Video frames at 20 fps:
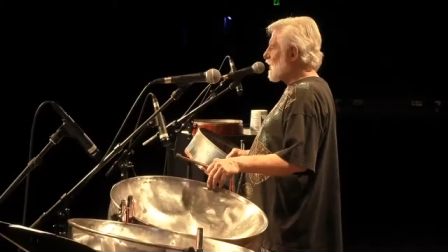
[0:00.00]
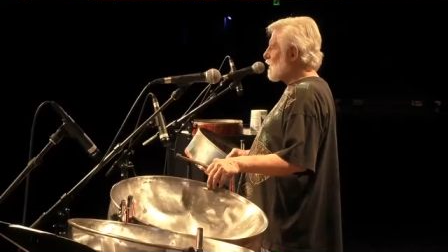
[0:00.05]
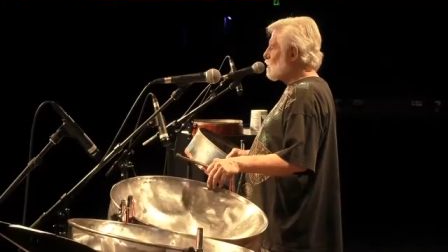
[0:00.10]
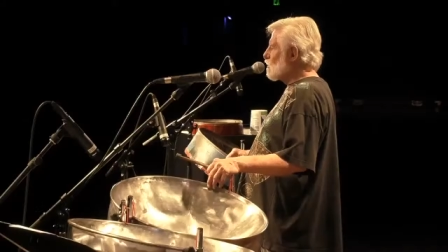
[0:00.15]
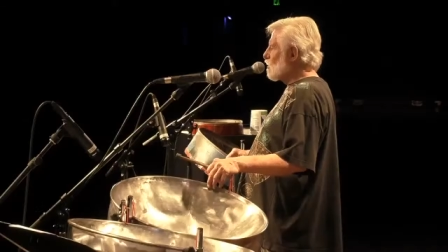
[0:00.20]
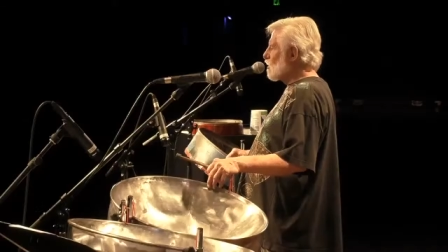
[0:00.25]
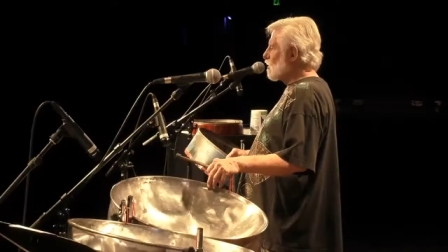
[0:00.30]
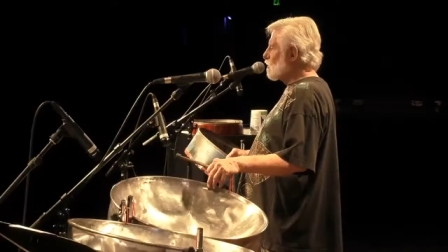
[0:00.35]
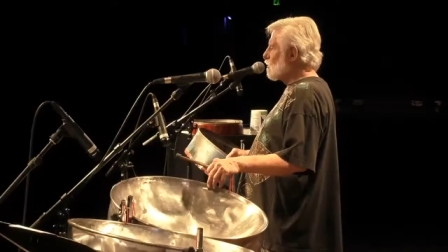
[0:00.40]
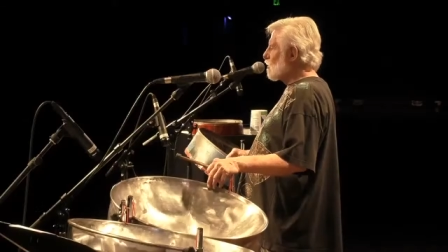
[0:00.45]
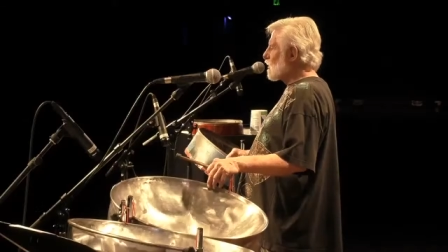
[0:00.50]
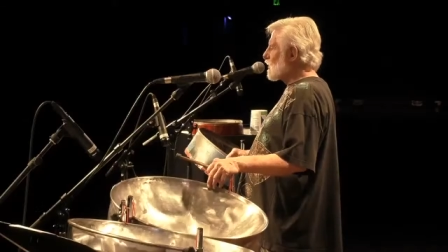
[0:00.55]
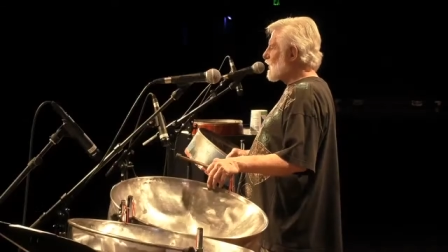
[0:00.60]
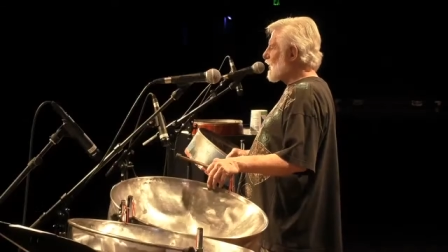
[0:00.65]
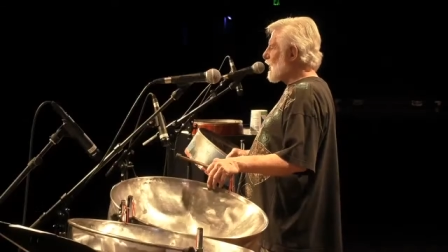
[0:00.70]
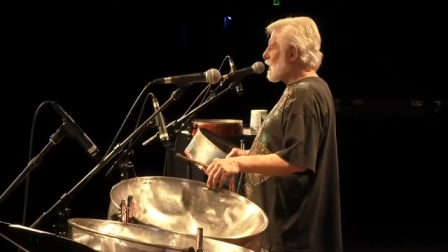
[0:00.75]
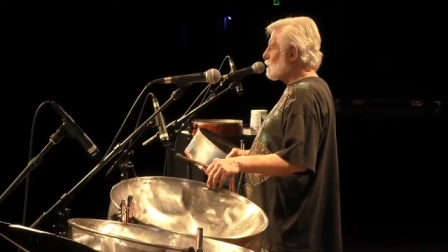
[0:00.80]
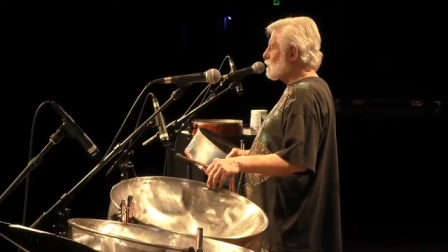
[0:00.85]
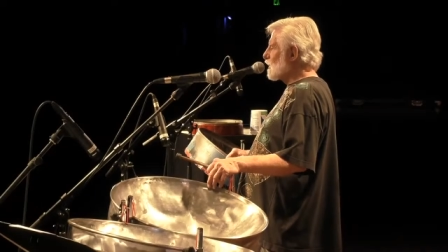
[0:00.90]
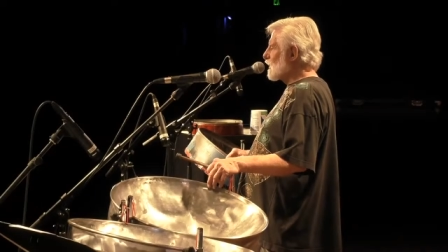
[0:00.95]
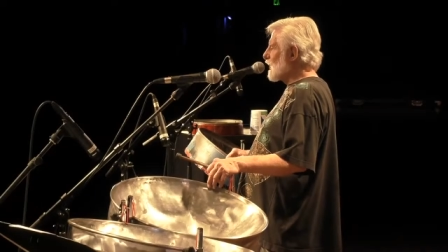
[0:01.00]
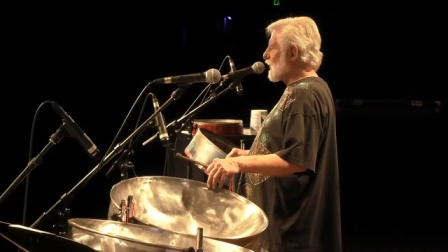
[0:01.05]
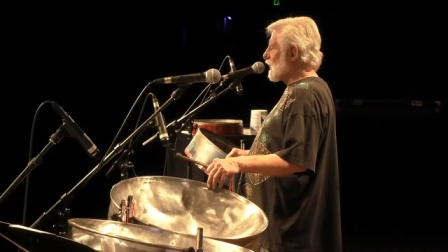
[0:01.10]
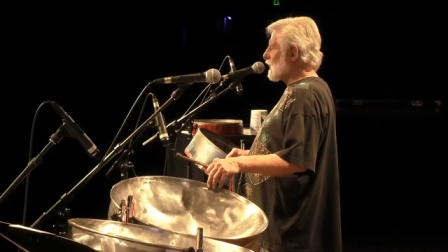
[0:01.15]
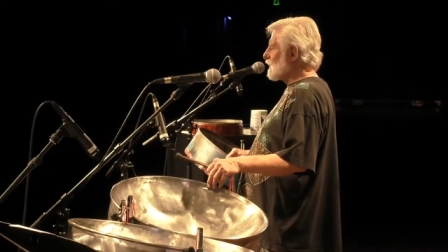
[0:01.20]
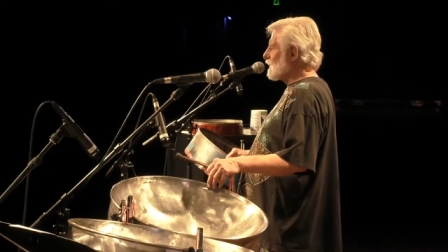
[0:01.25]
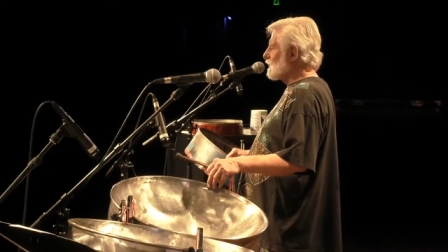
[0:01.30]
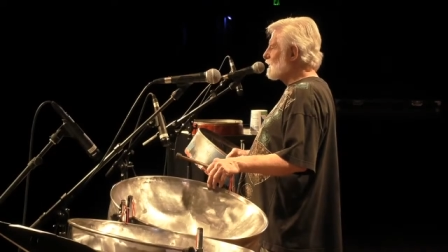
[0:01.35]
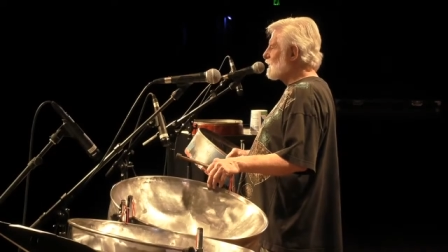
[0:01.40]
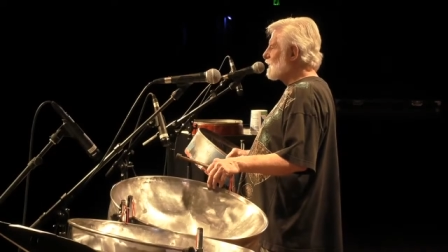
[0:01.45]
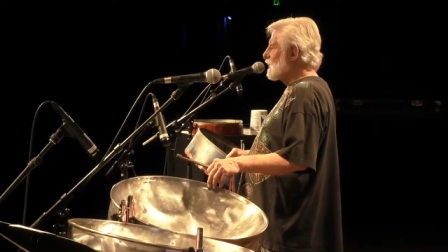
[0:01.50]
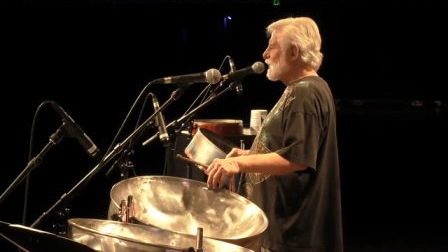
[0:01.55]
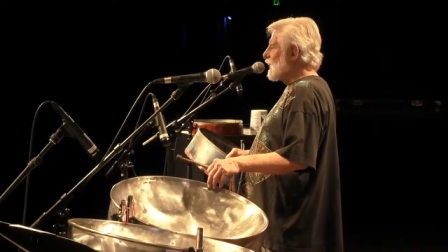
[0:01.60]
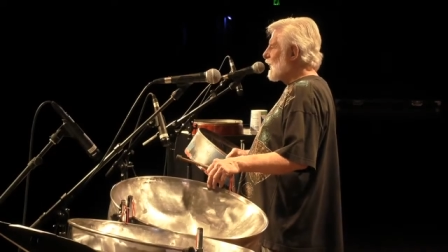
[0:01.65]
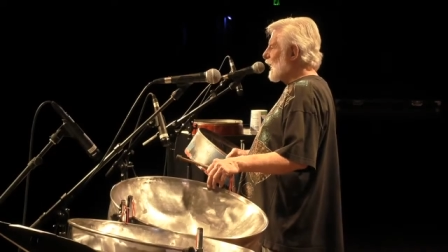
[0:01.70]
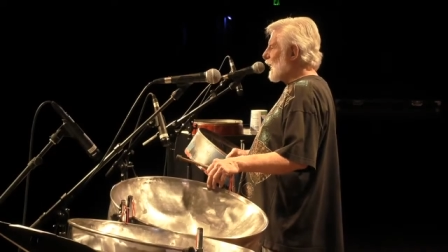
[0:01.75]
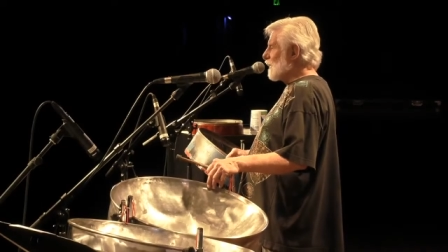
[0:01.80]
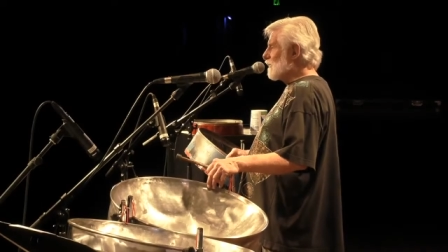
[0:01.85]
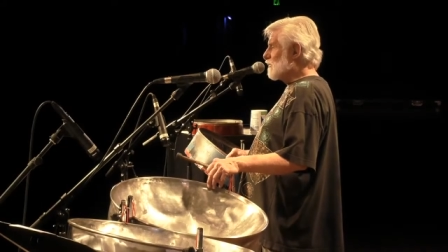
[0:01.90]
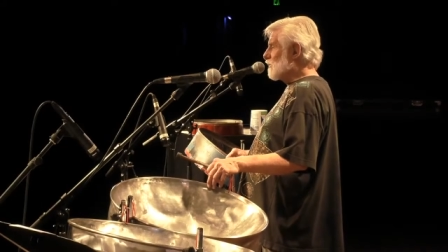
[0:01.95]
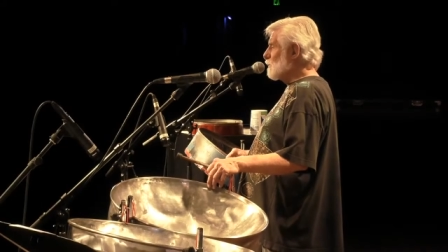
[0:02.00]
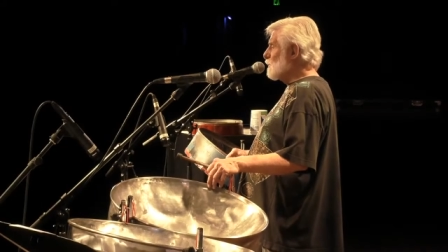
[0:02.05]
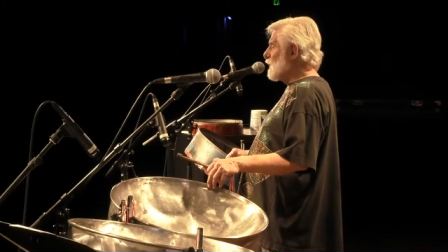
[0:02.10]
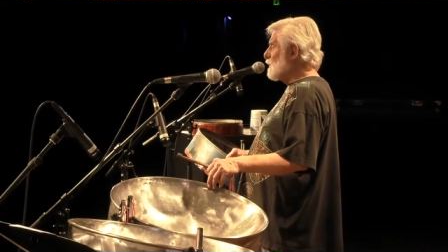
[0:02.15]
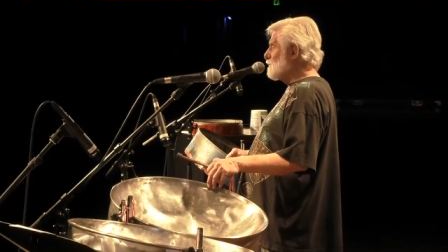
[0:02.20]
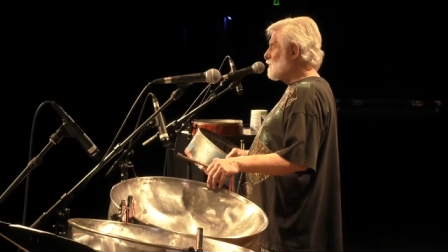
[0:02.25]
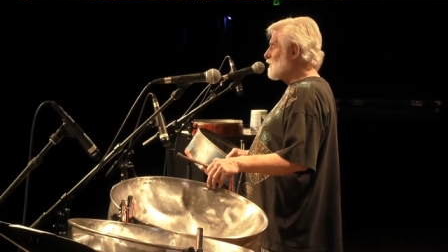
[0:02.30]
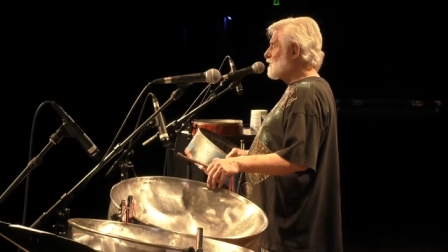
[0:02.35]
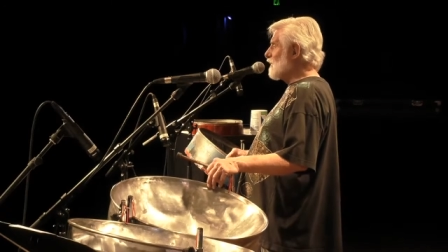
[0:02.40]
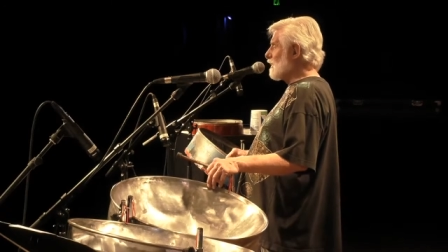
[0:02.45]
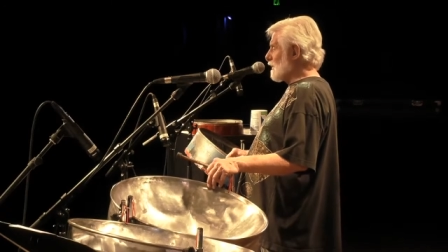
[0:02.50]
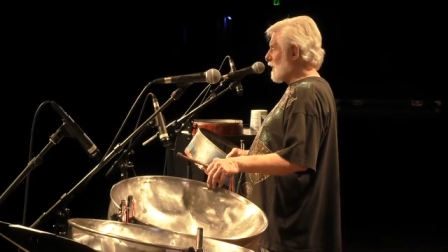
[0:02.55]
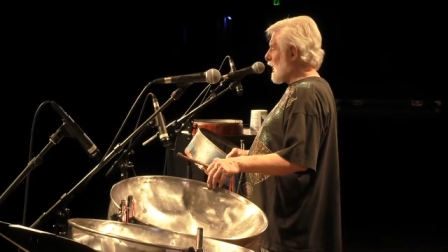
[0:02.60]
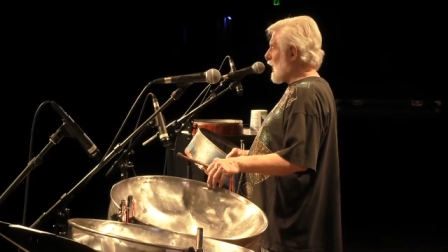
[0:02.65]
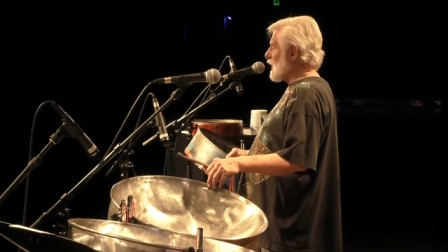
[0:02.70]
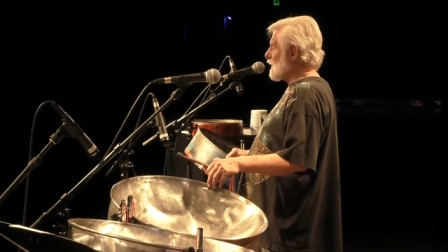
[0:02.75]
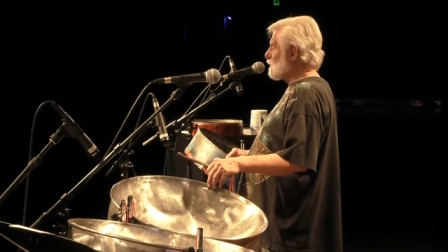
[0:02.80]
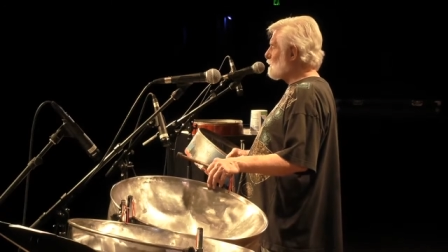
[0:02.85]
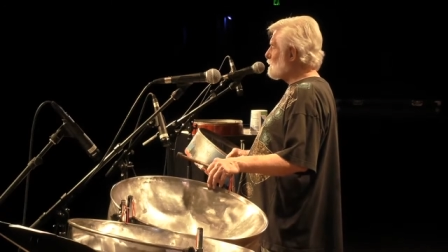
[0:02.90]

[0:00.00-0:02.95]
got more and more complicated, and sometimes it's a lot